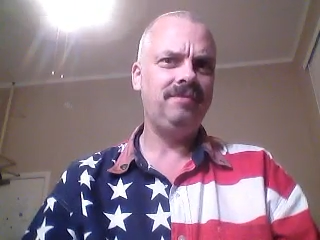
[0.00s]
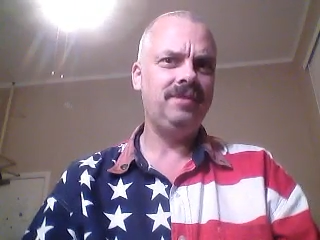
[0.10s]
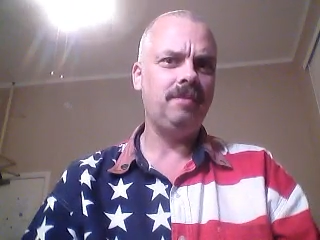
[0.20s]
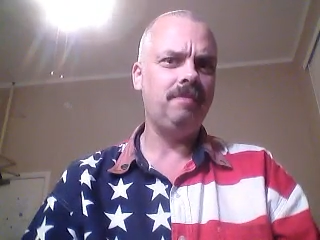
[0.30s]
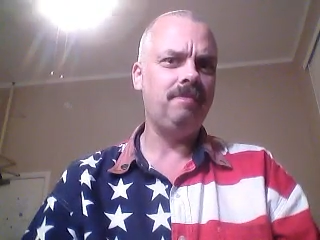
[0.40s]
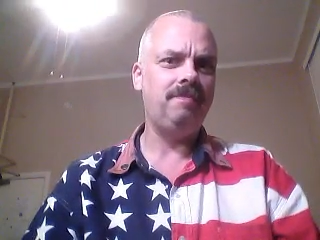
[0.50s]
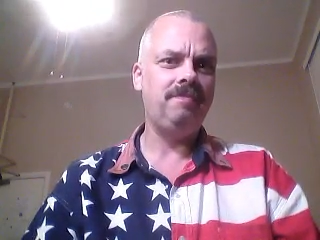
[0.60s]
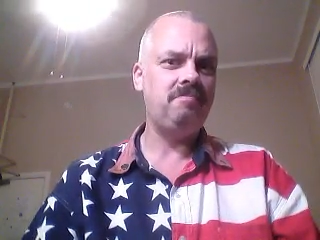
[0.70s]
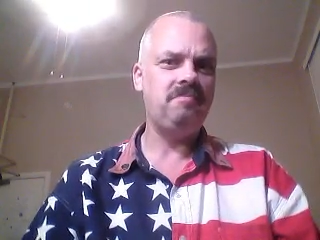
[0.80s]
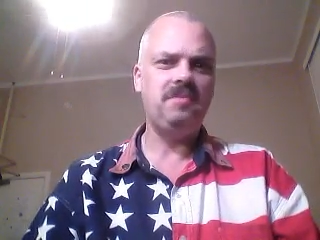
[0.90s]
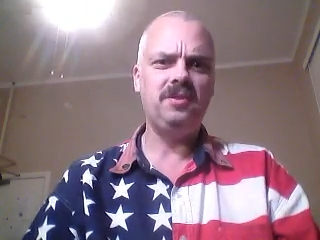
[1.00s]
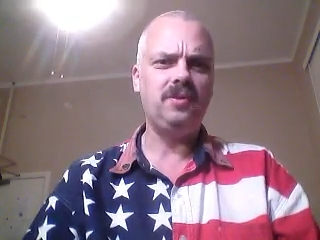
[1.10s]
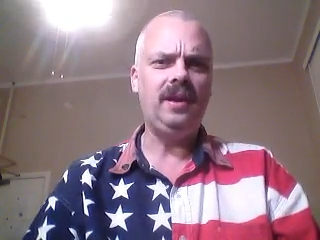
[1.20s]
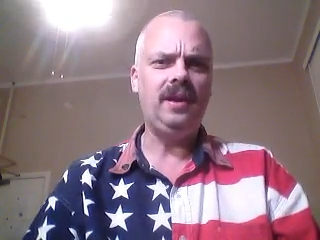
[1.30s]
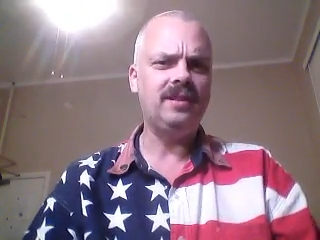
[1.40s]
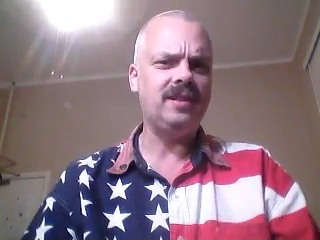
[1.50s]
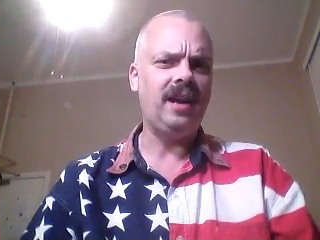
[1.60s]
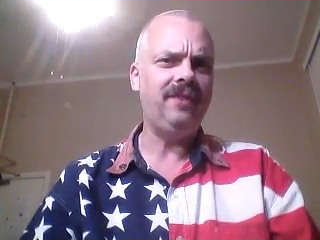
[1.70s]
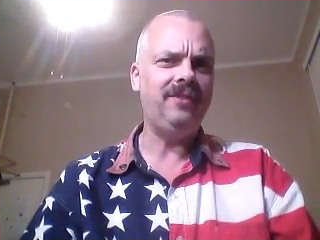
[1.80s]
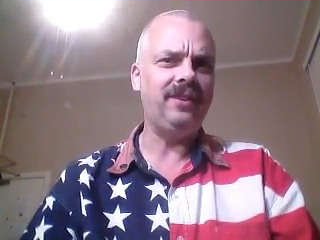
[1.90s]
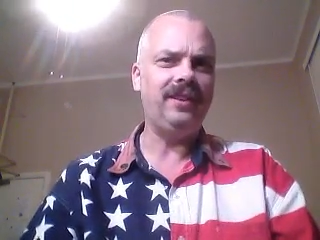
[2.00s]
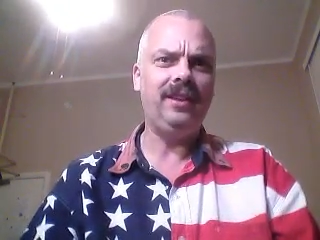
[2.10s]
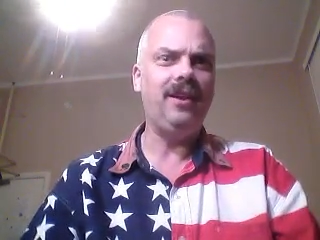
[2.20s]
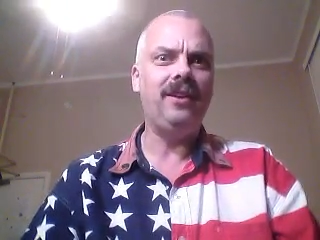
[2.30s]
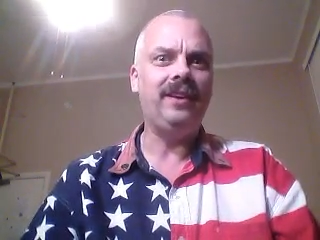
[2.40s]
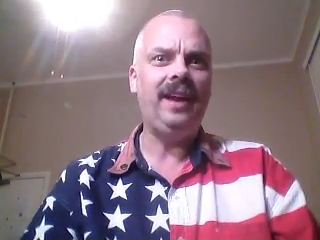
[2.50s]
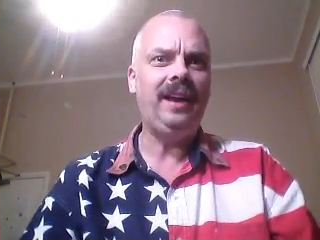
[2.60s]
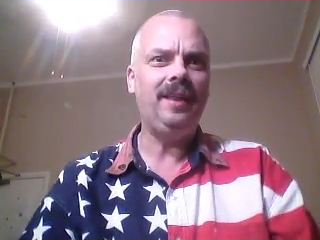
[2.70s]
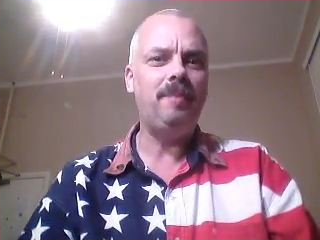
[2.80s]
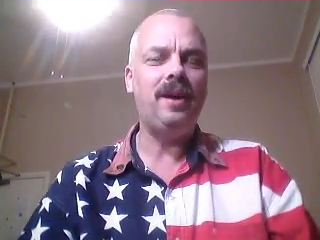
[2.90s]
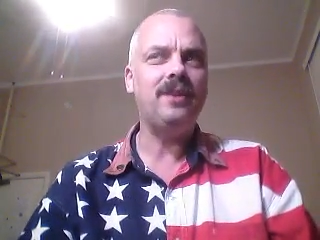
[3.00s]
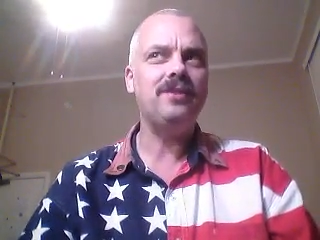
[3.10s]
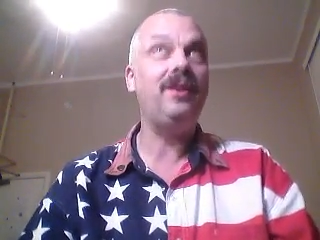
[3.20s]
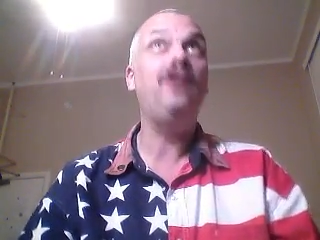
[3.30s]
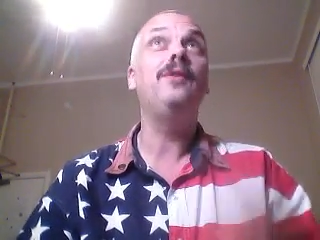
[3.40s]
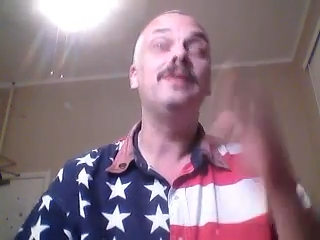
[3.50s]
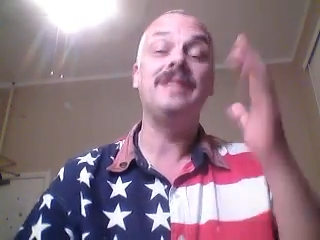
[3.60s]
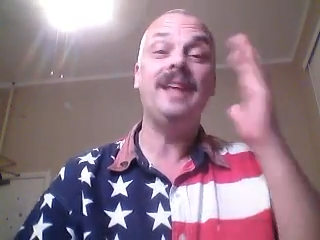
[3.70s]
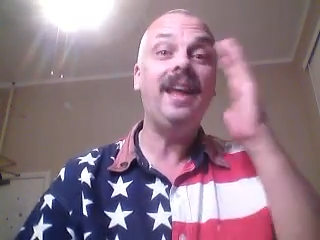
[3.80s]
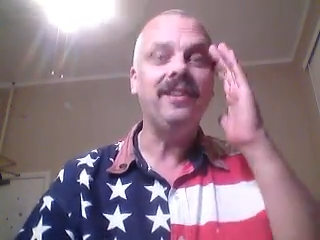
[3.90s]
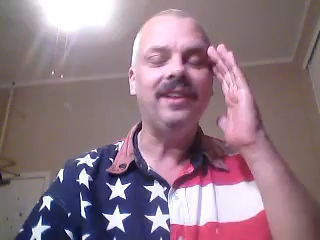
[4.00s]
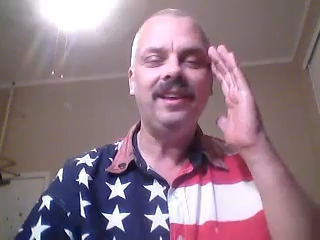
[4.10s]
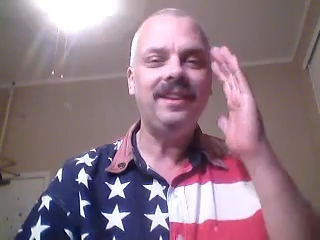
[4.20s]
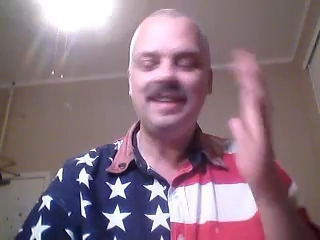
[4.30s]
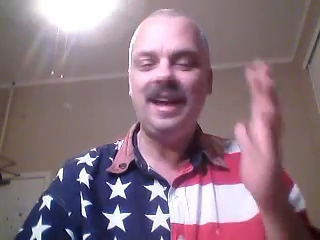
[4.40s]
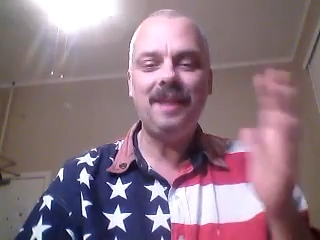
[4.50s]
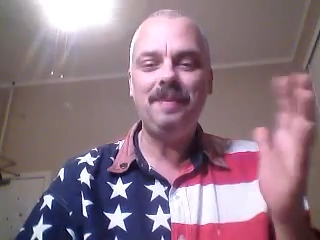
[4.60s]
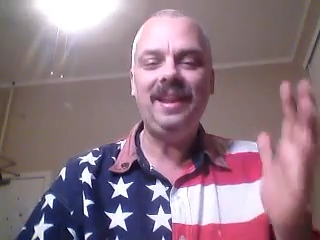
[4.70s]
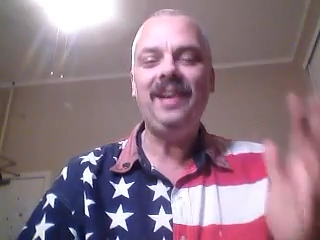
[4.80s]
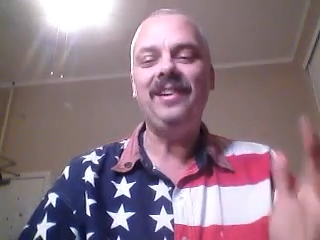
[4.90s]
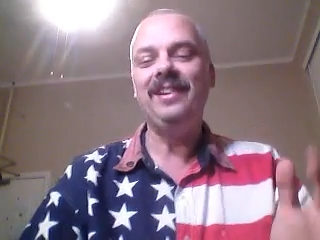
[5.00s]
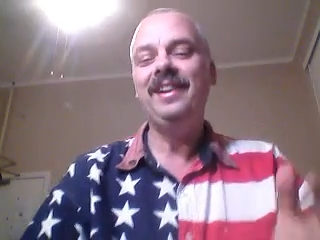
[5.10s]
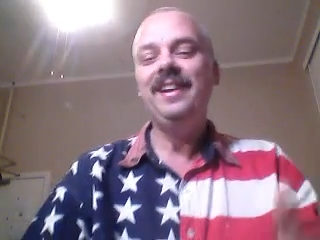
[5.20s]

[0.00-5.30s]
some strange kind of elongated apostrophe? Oh, it's an L. It's got to be an L.